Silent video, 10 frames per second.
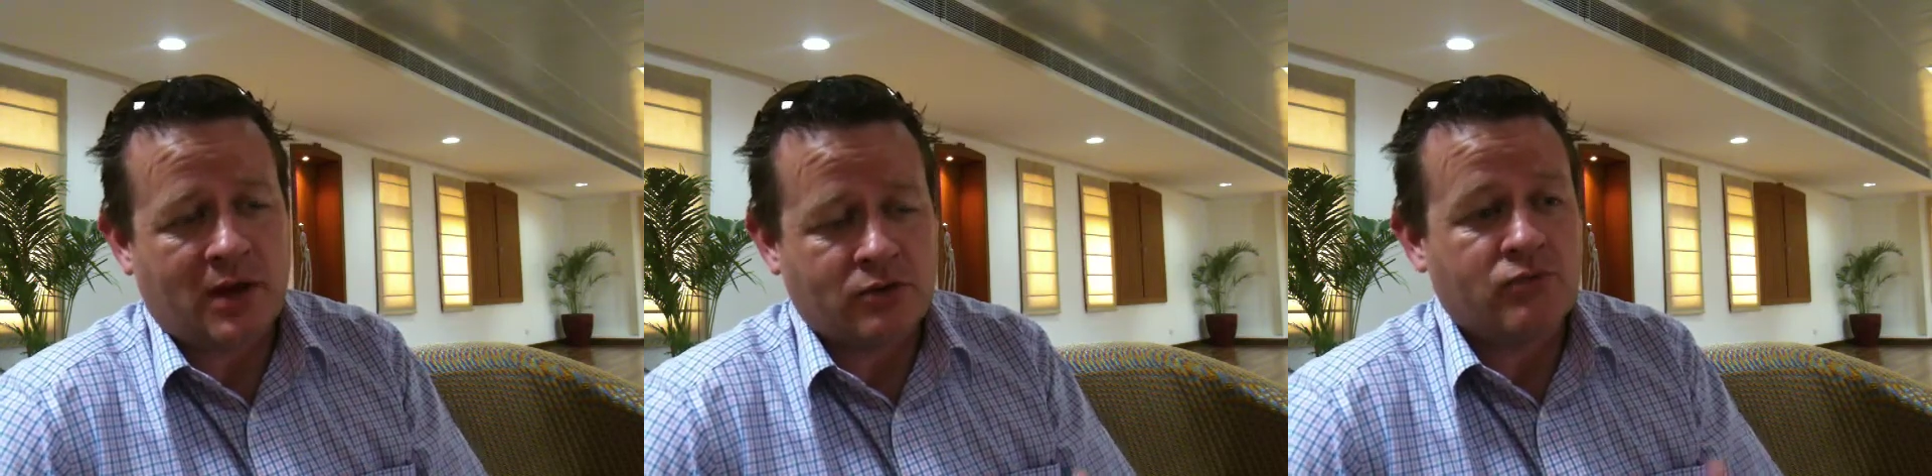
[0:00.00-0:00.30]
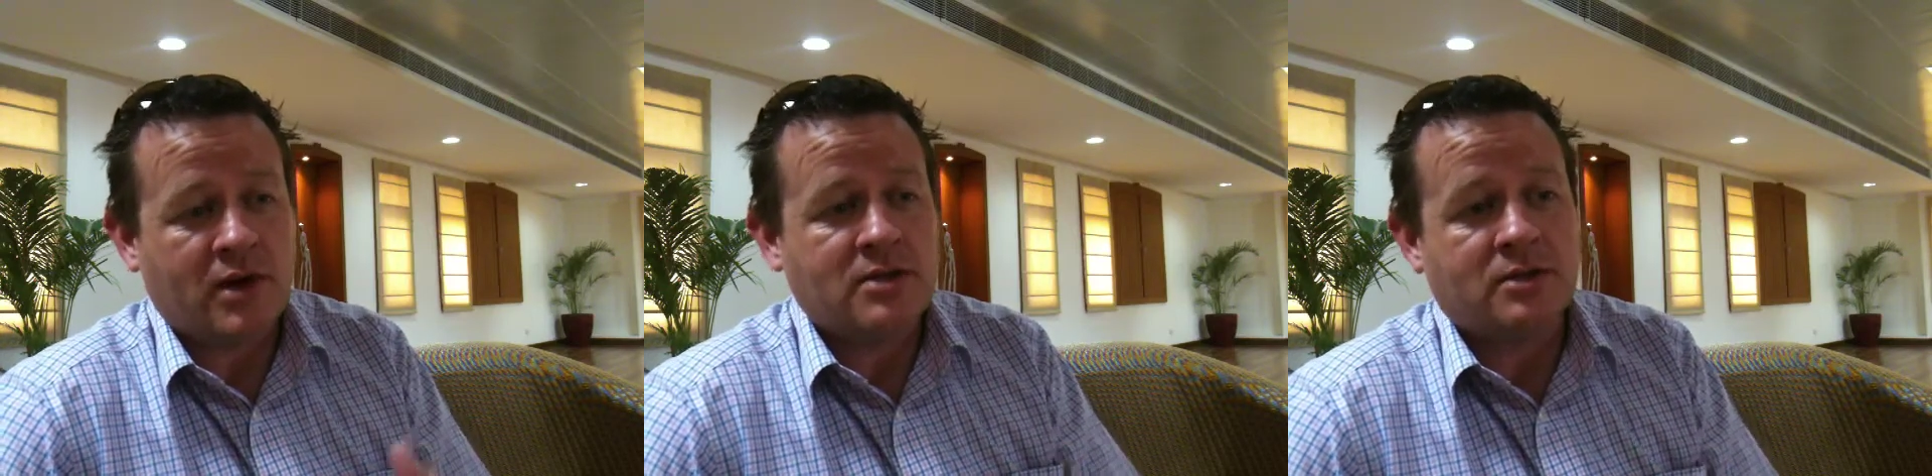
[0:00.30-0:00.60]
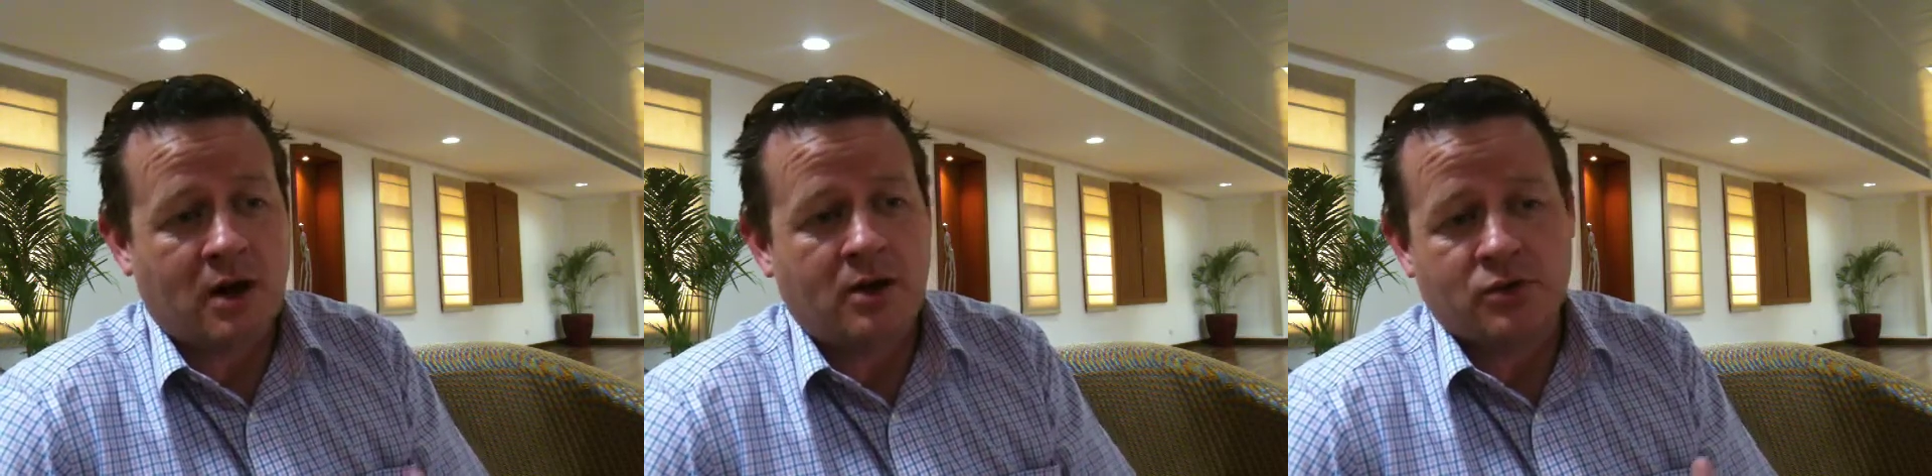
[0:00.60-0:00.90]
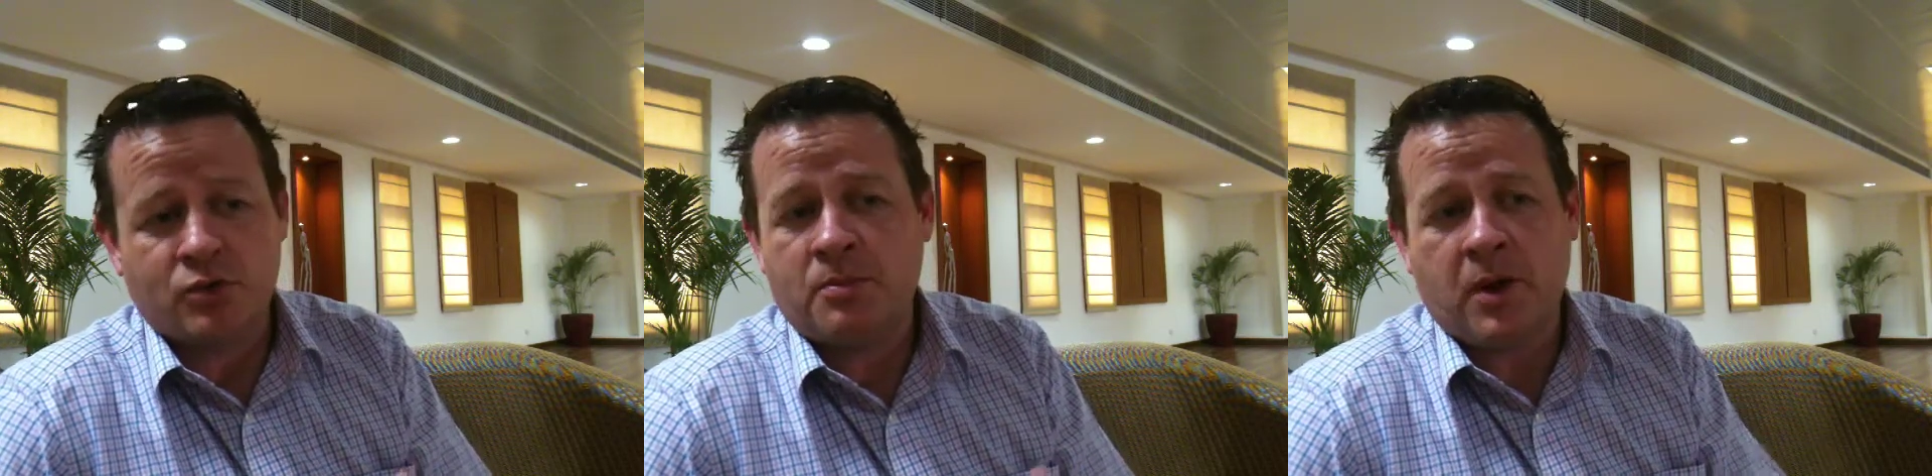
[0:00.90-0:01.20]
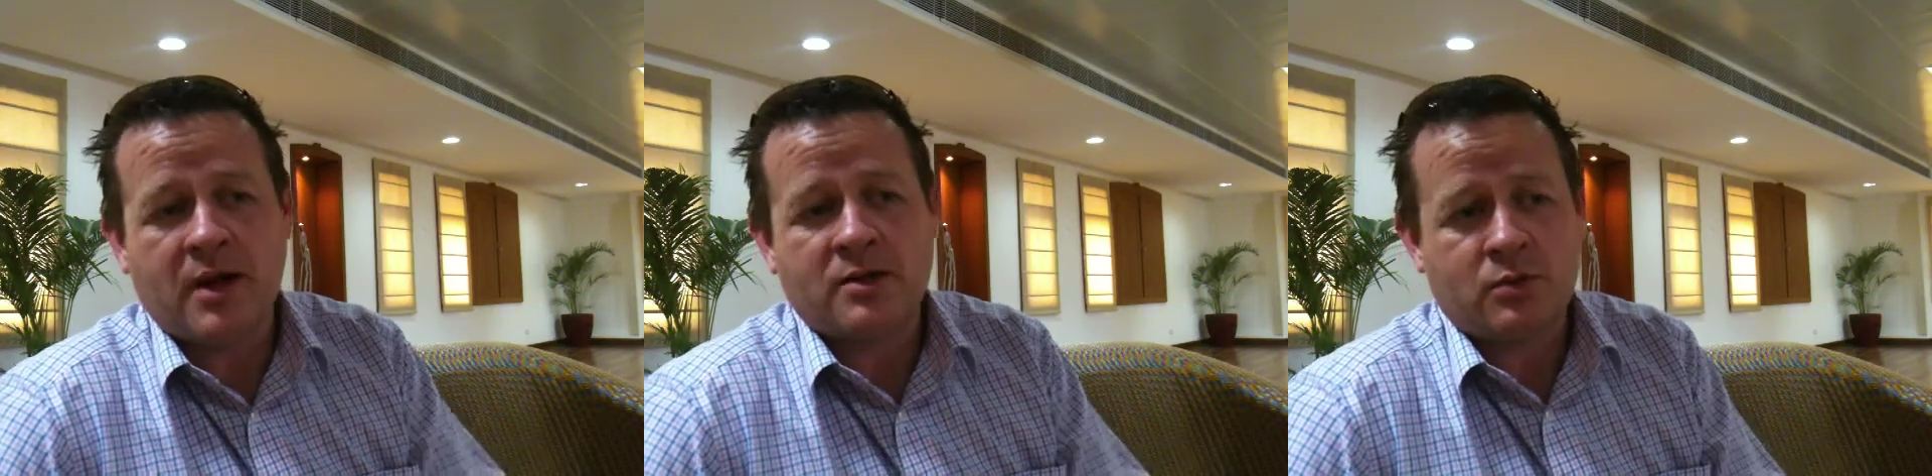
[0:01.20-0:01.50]
to race cars or
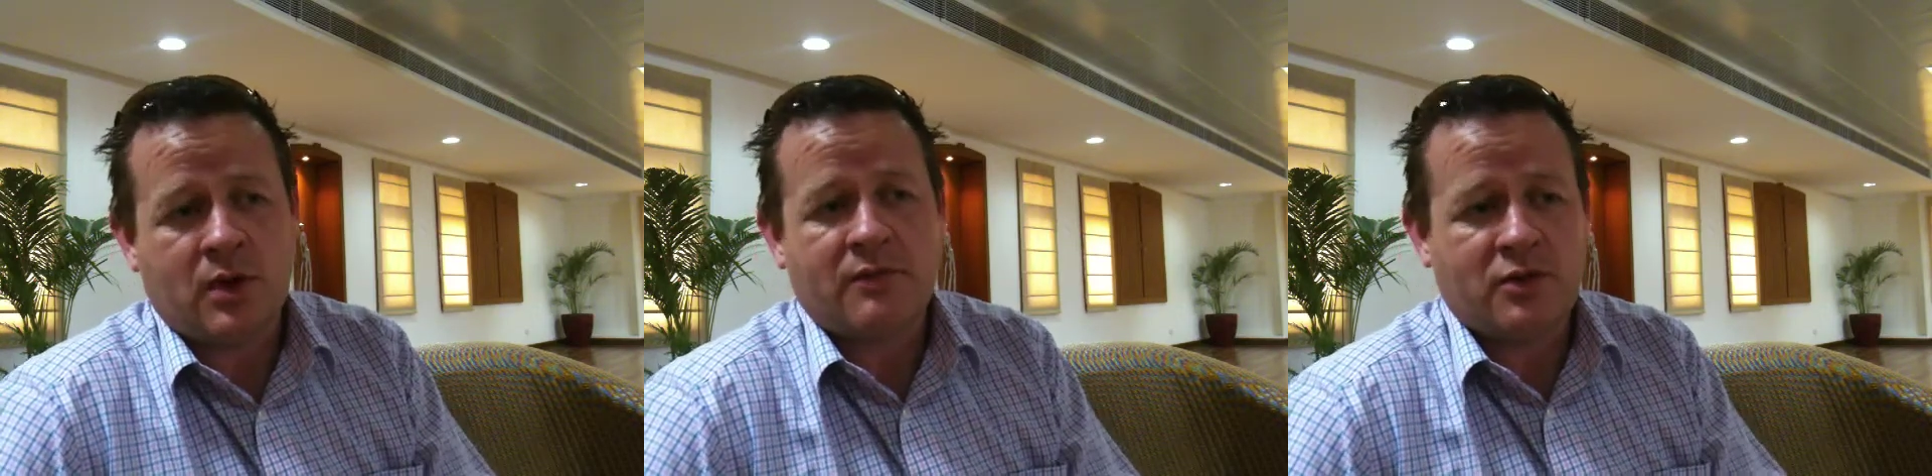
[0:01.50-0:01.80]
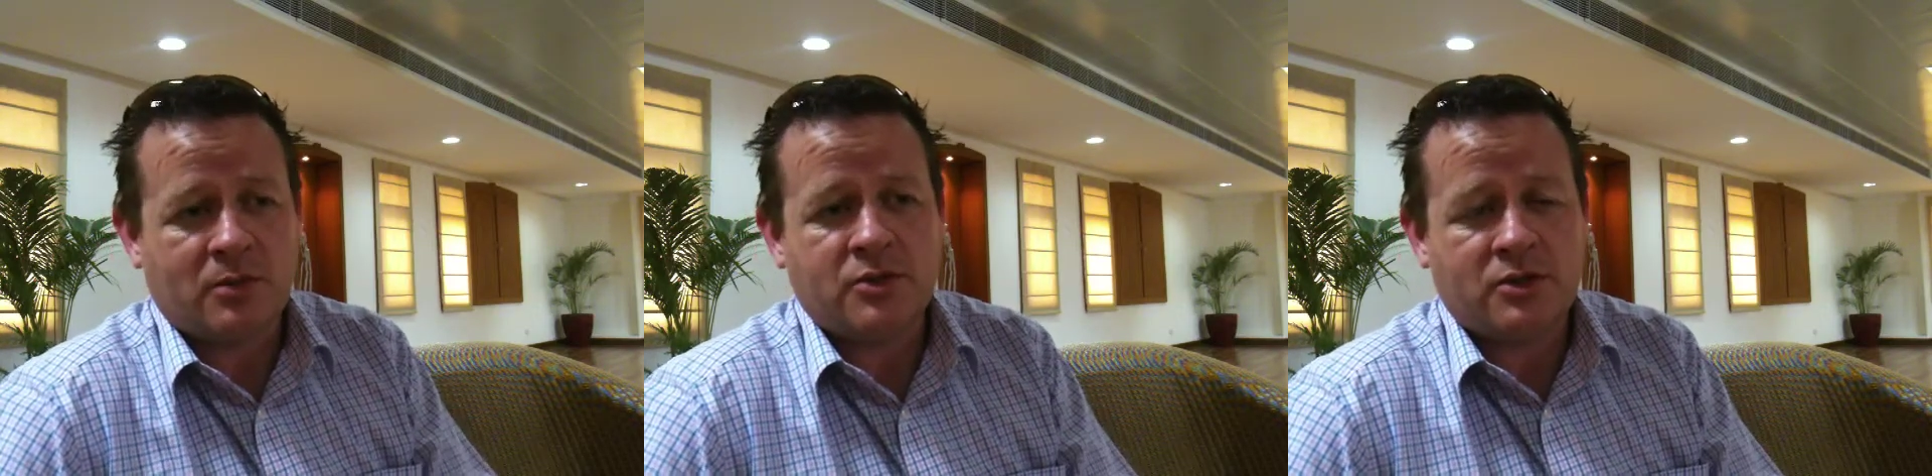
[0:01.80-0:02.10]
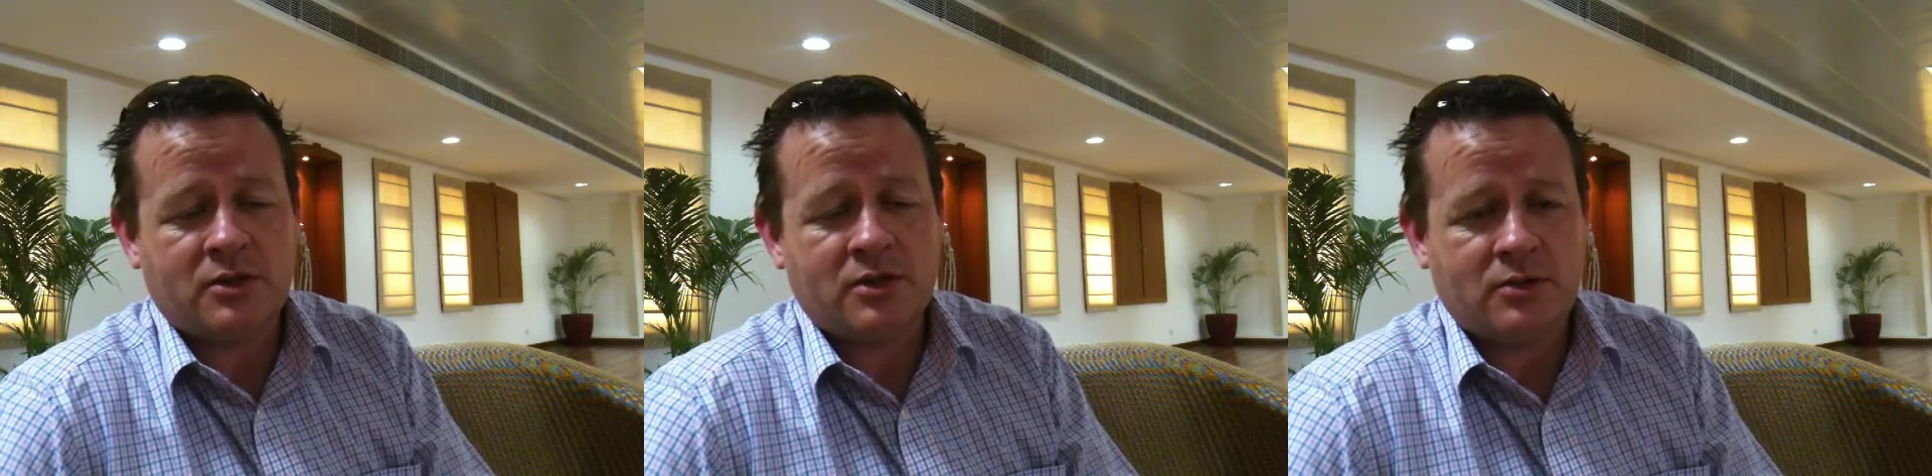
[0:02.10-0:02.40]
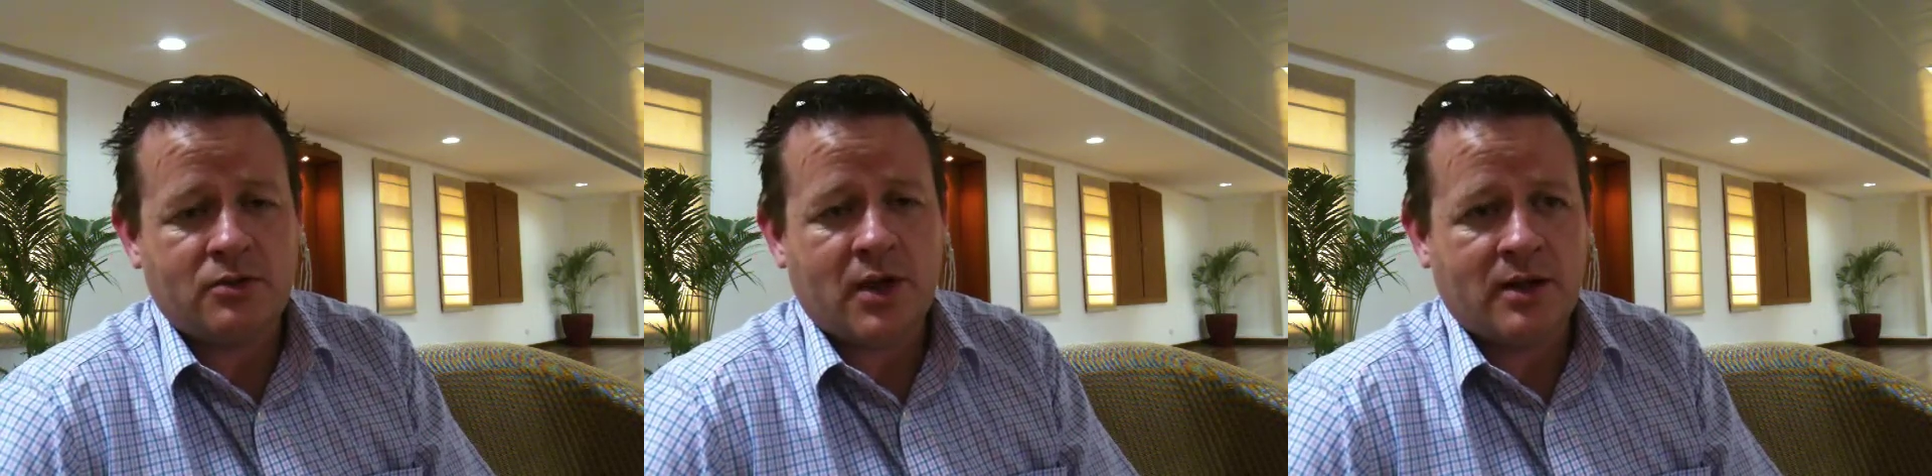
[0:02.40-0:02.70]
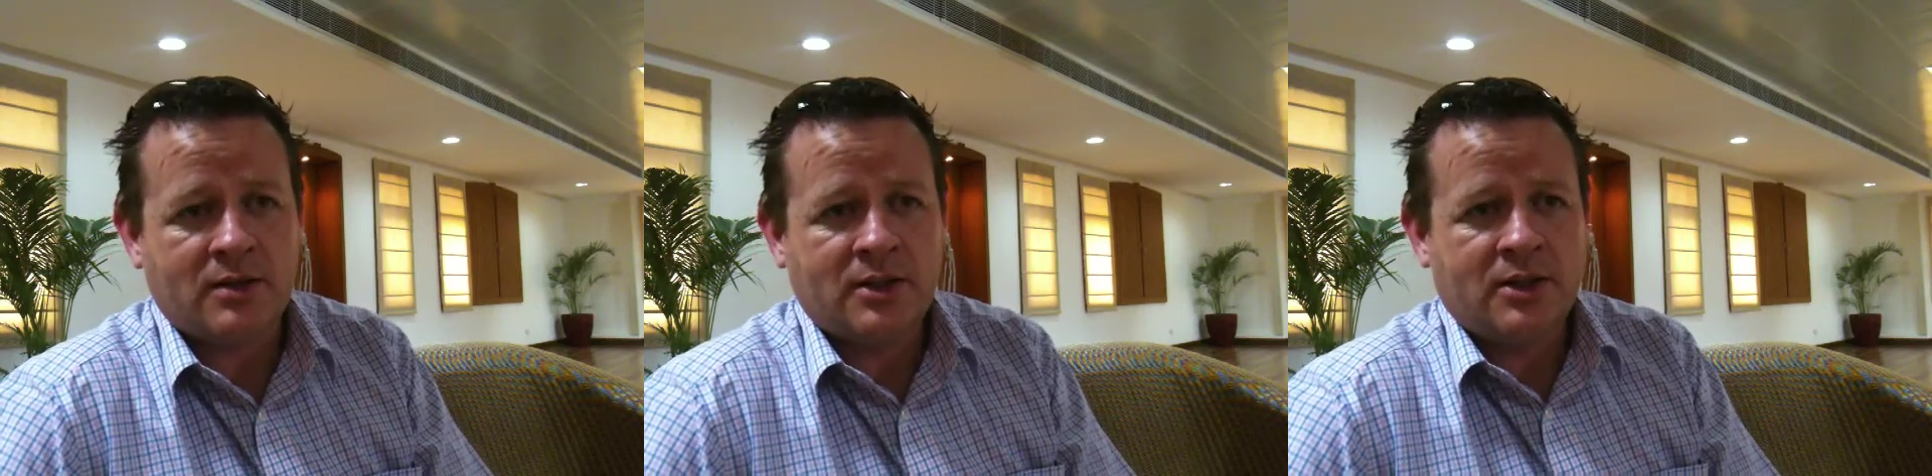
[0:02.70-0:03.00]
bikes will have the opportunity to do that.